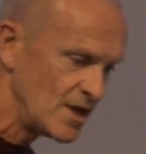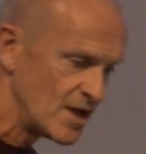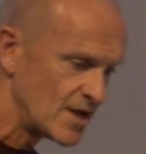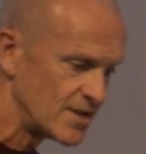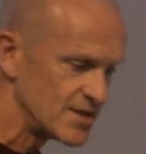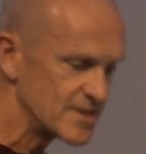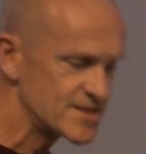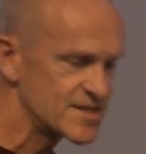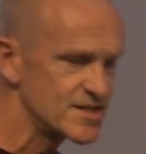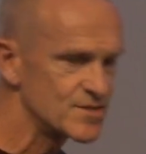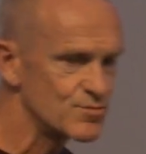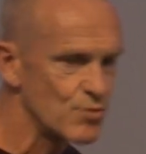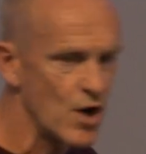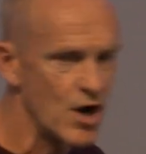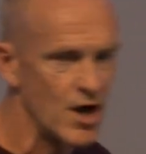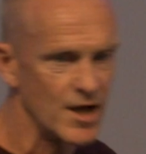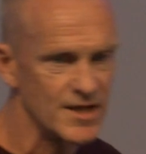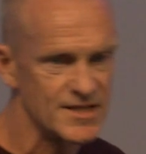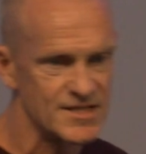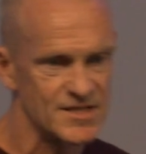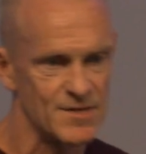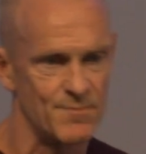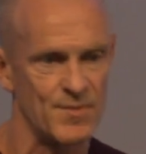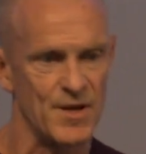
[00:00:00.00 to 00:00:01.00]
And this is
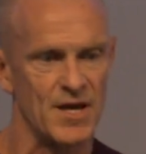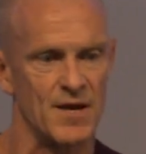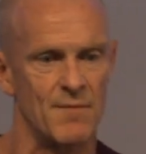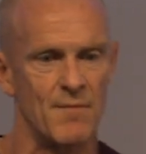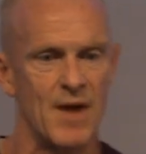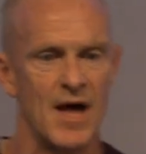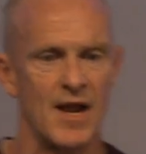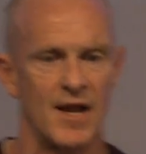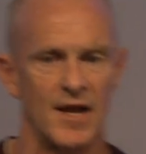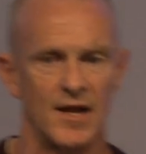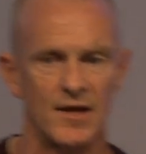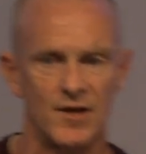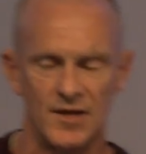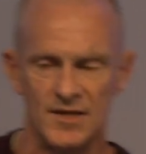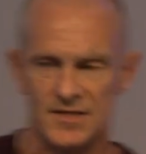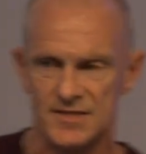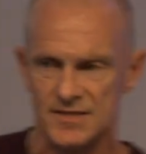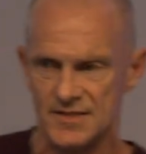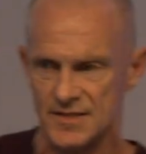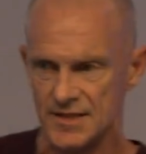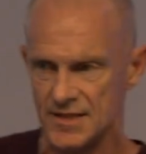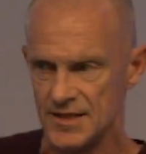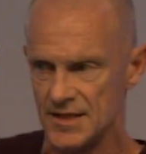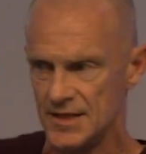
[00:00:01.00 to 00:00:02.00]
why Sabiha Malik
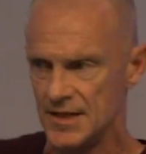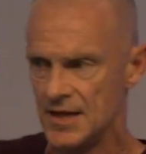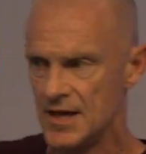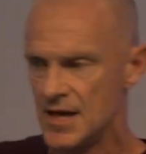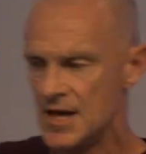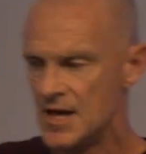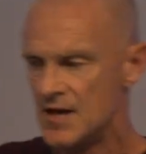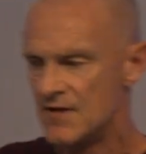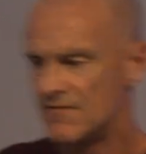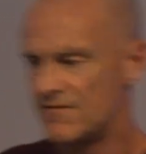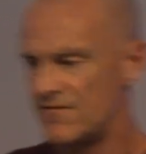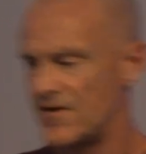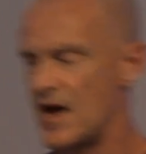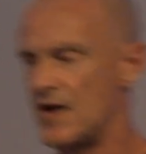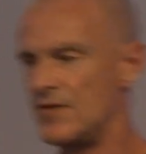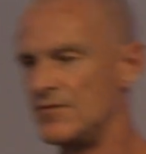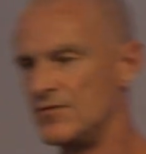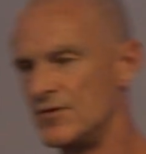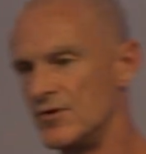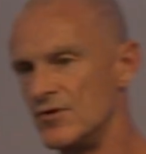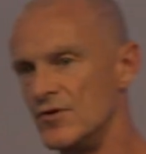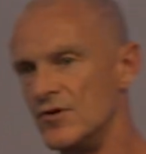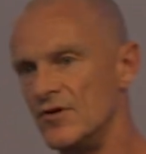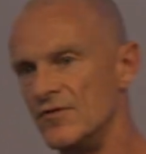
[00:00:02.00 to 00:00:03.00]
is the
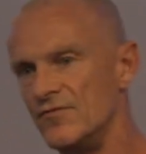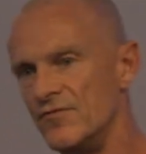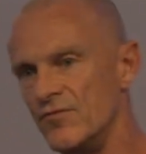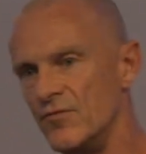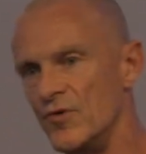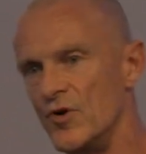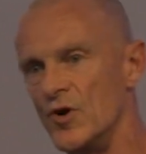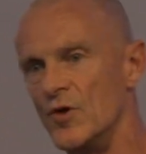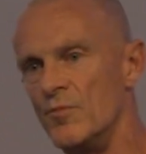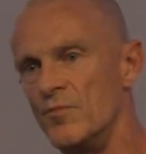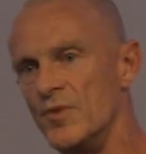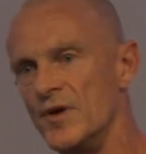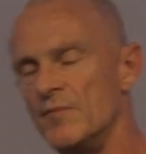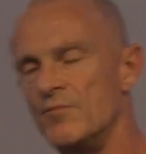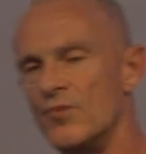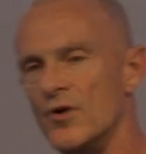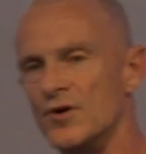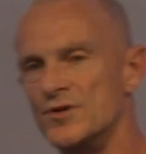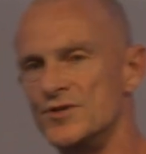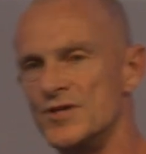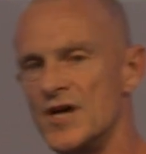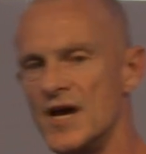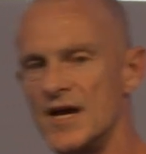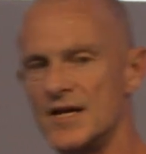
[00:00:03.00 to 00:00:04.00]
founder of the World Bee
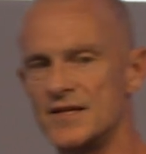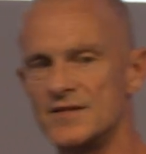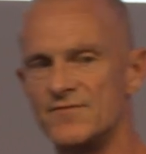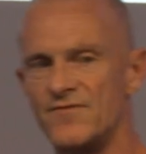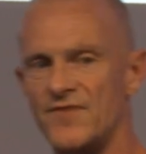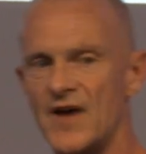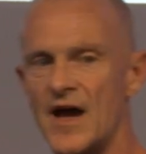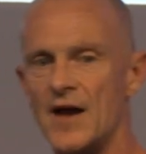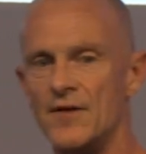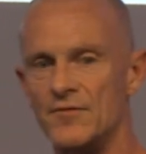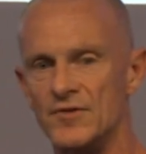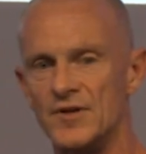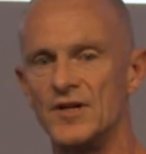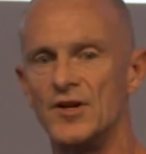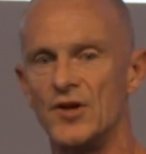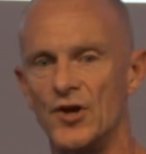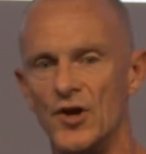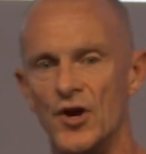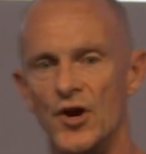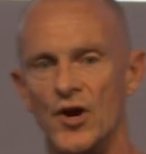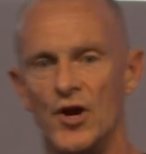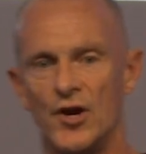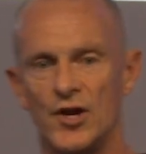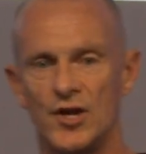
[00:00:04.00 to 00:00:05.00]
Project, founded
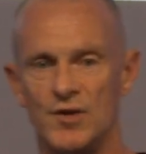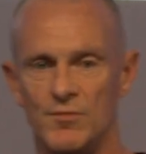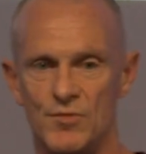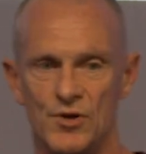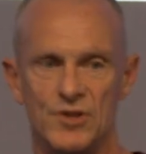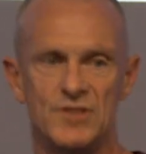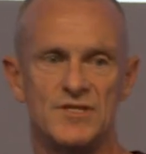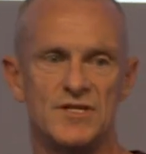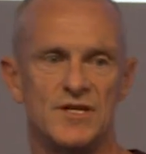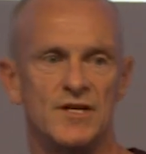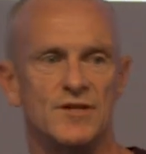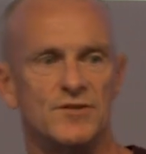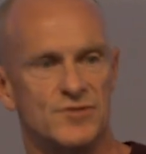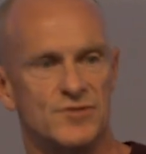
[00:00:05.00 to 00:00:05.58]
her community